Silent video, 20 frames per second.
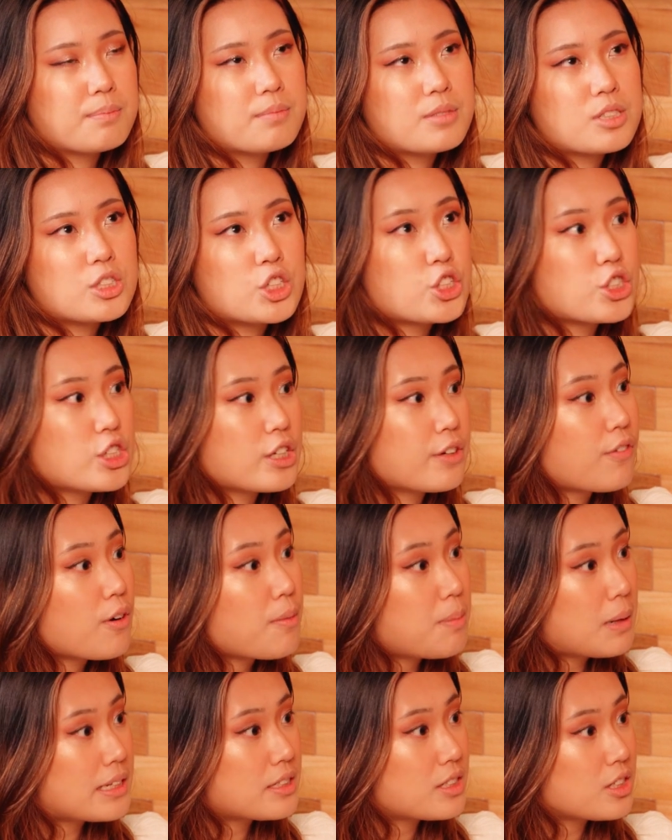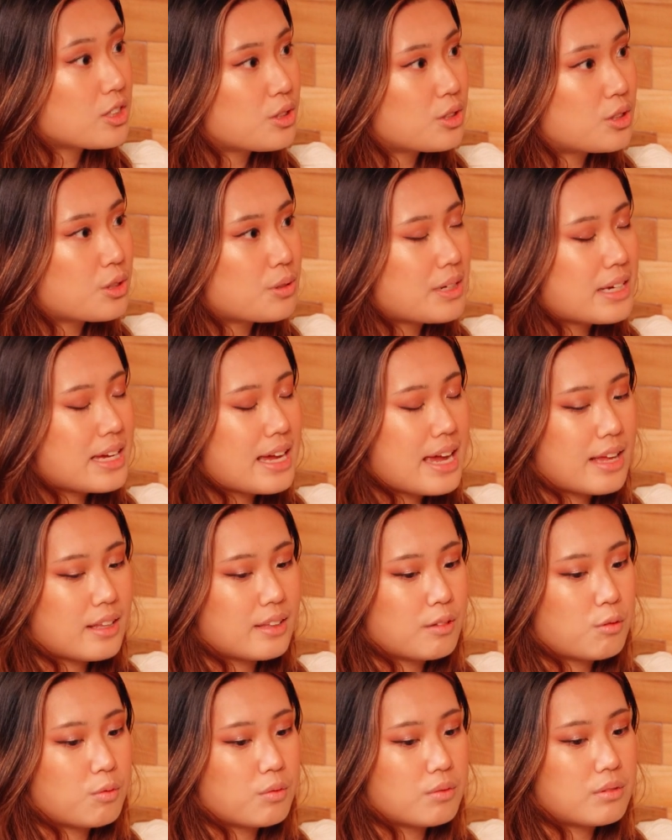searching for places to do it,
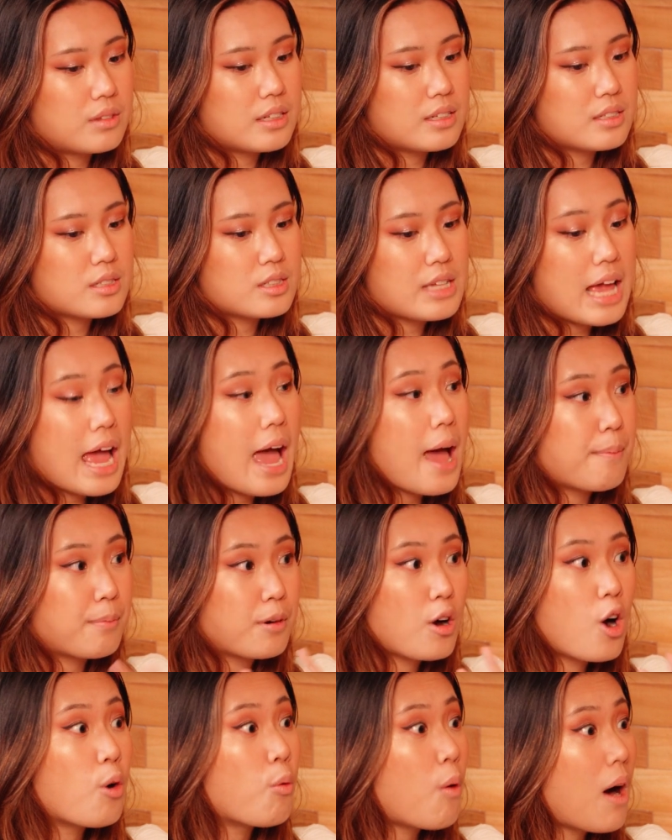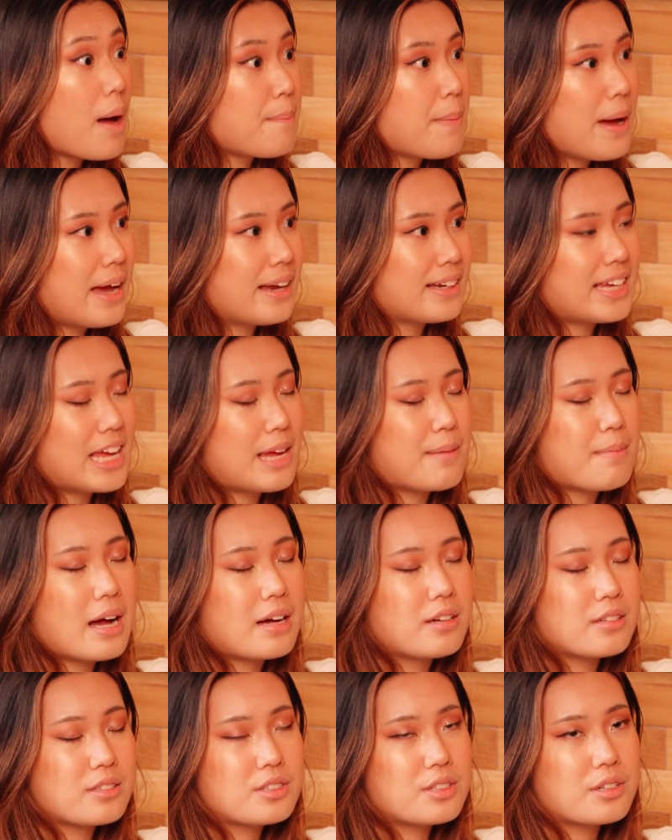and this app called Wattpad came
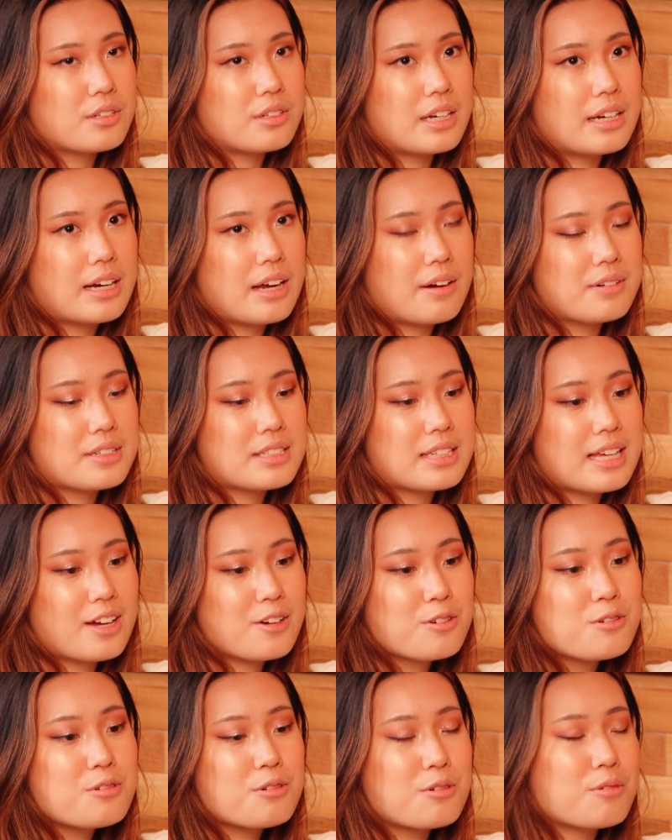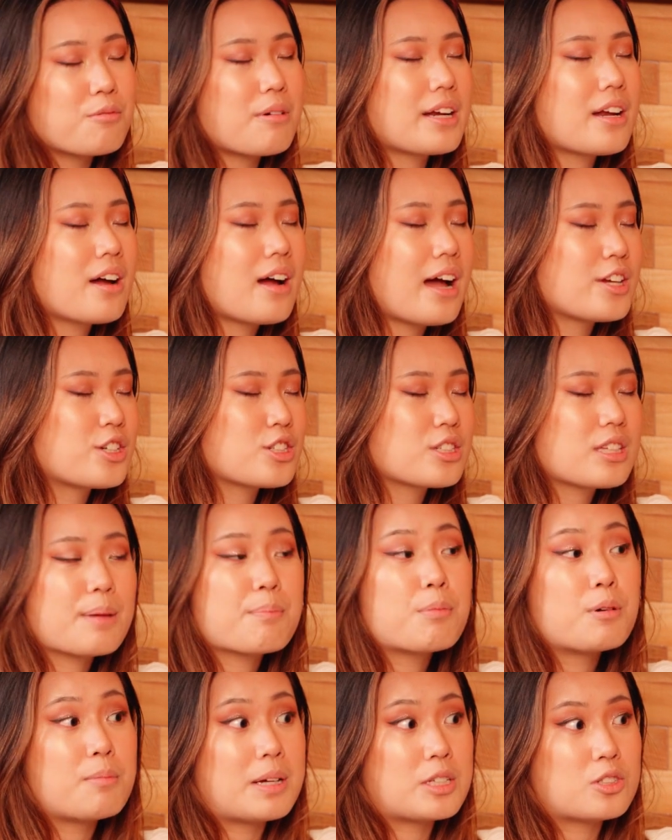out. So then I was like, ooh, why not I just like
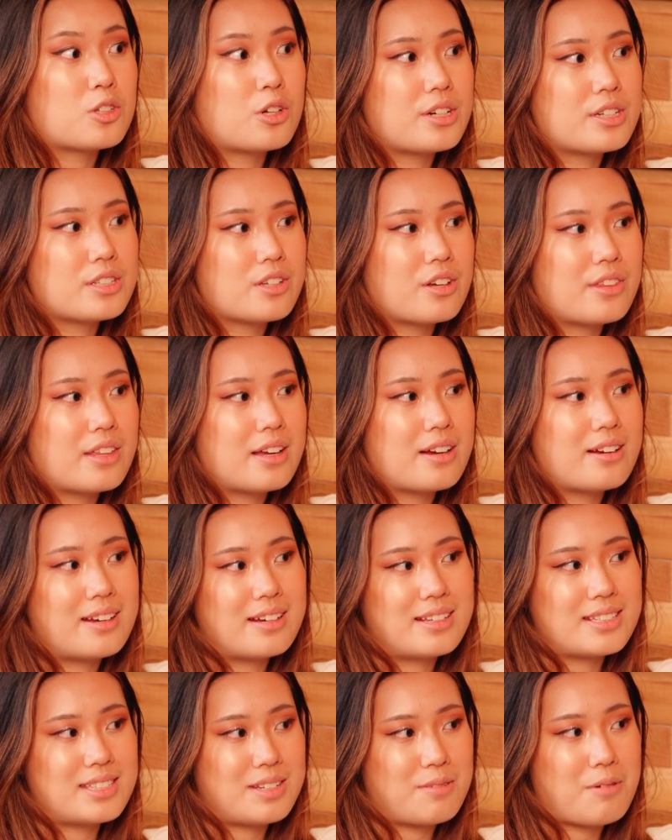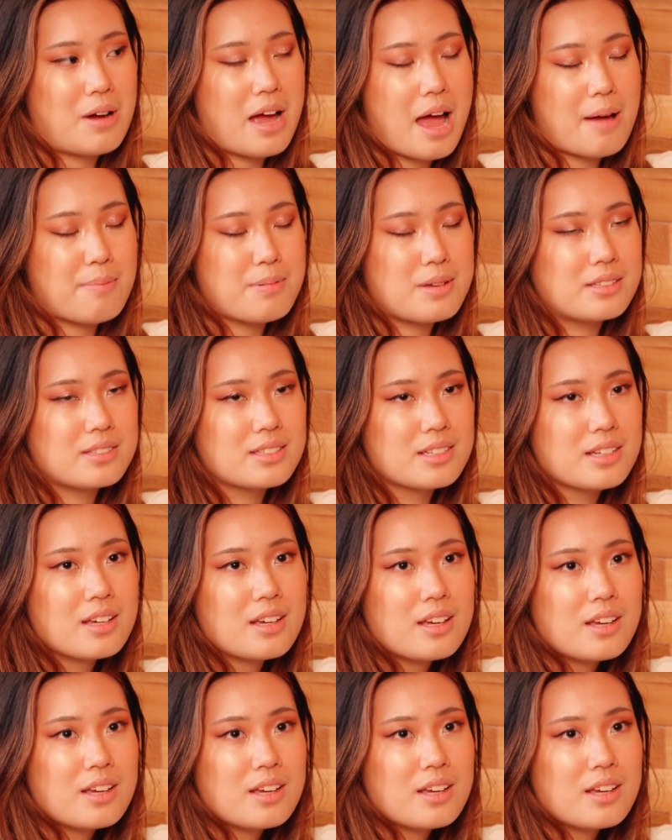put my stories on there and then see what happens.